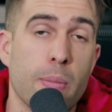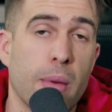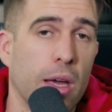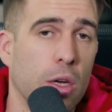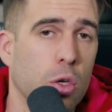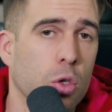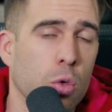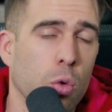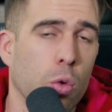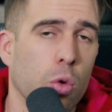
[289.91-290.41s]

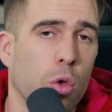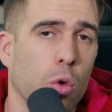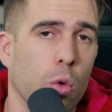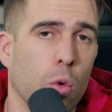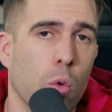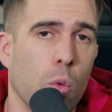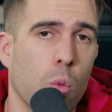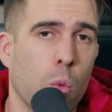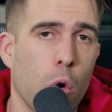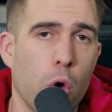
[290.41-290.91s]
Make sure you're
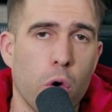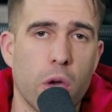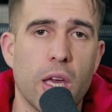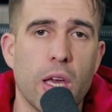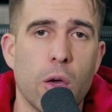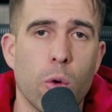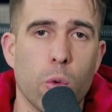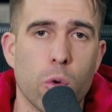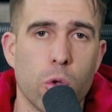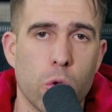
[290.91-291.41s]

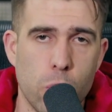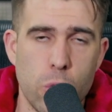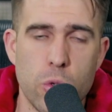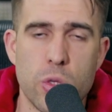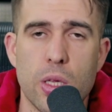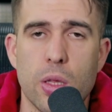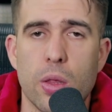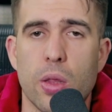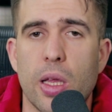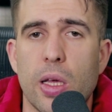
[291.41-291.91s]
working or
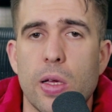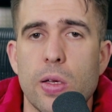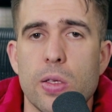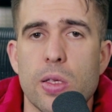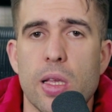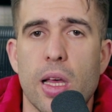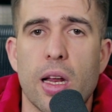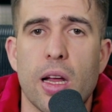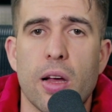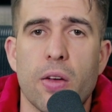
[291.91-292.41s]
using things
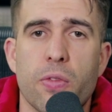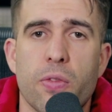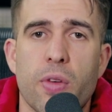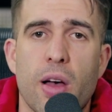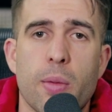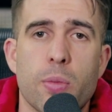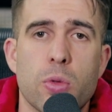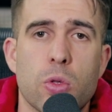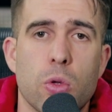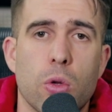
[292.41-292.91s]
that are
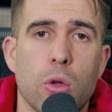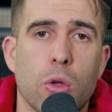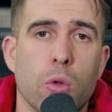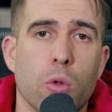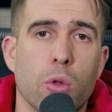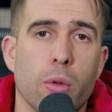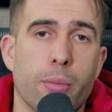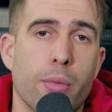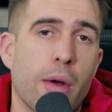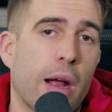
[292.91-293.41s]

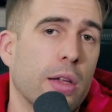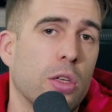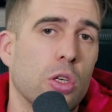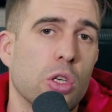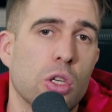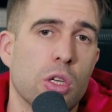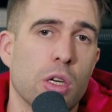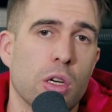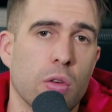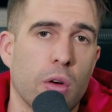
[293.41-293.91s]
pharmaceutical or
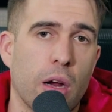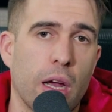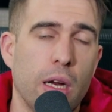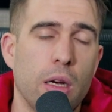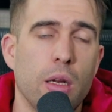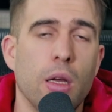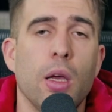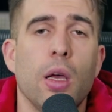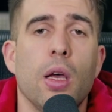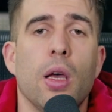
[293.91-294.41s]
practitioner
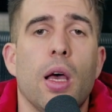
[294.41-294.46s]
grade.